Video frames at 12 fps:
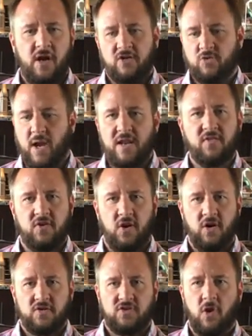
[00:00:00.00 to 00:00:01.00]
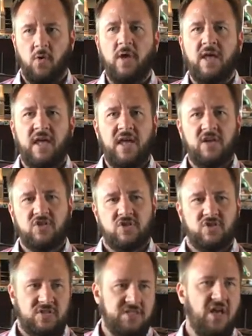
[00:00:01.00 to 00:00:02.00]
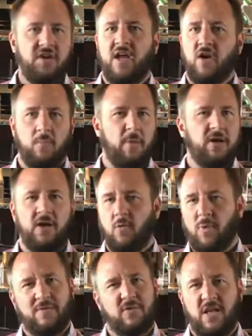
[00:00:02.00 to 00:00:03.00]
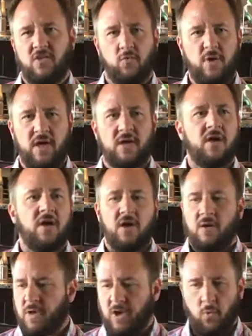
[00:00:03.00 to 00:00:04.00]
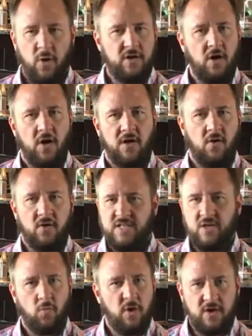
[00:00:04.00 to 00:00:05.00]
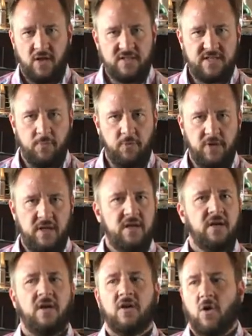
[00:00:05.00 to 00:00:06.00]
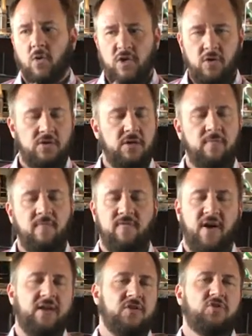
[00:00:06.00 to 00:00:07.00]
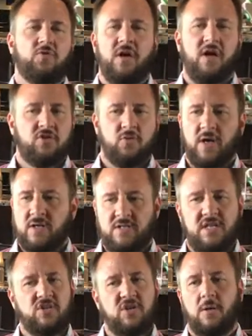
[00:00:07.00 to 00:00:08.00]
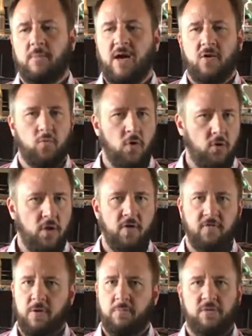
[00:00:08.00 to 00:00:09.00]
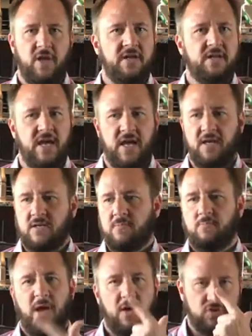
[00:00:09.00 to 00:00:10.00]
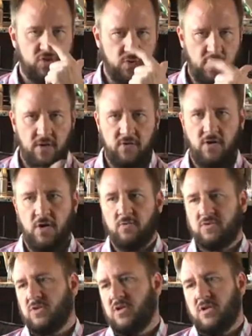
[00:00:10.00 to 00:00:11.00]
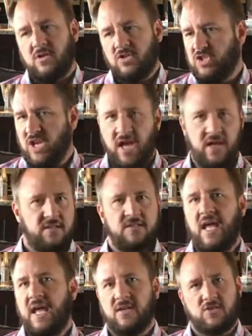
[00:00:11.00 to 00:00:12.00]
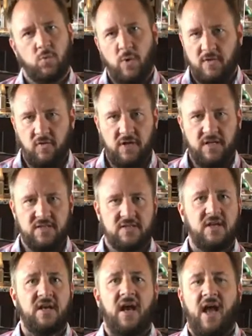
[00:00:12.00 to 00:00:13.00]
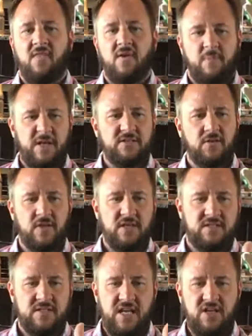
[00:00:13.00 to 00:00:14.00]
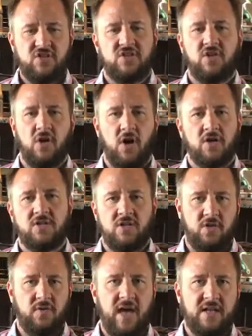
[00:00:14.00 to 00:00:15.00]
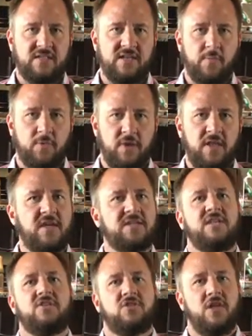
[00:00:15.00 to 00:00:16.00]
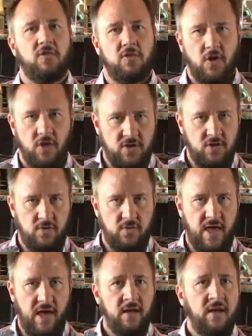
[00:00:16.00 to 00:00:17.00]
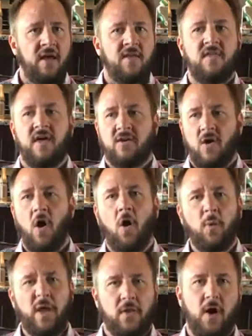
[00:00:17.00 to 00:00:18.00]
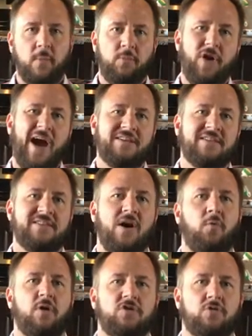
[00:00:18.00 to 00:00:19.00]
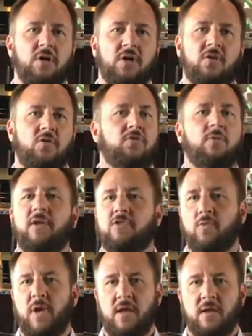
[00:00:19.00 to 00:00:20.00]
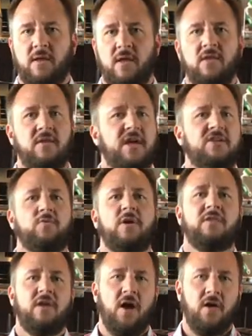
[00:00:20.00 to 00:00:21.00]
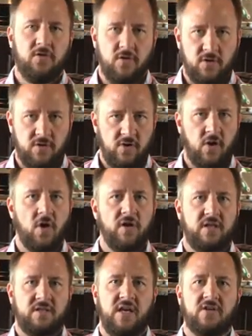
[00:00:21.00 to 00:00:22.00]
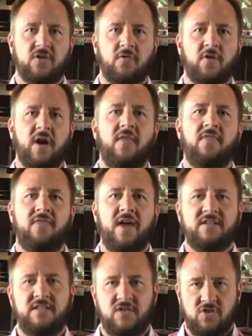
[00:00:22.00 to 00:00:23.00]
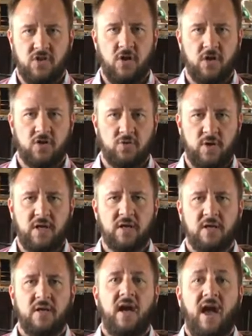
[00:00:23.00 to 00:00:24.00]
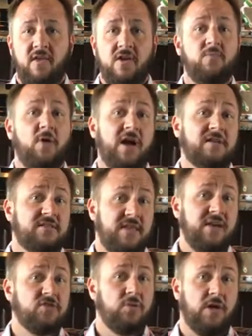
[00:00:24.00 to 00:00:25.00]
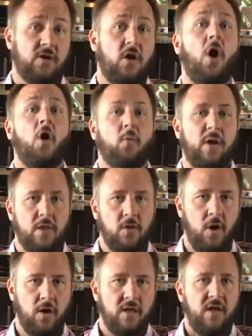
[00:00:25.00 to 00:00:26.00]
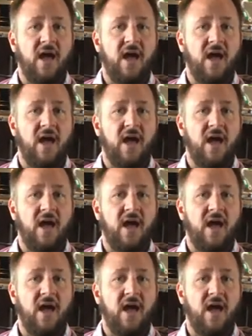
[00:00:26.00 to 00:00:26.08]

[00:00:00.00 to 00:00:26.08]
Training the dog. So each Sunday or Monday or whatever day of the week, pick one dog or take one dog separately, go to YouTube, find a trick, teaching them how to roll over, play dead, bounce a treat on their nose, shake, dance, whatever it is. And then basically teach the dog to do that separately, then teach the other dog to do that. Then all week long, practice that one trick throughout the week. The next week, the other guardian takes over and they teach the dog a trick. And then you practice that trick all week long.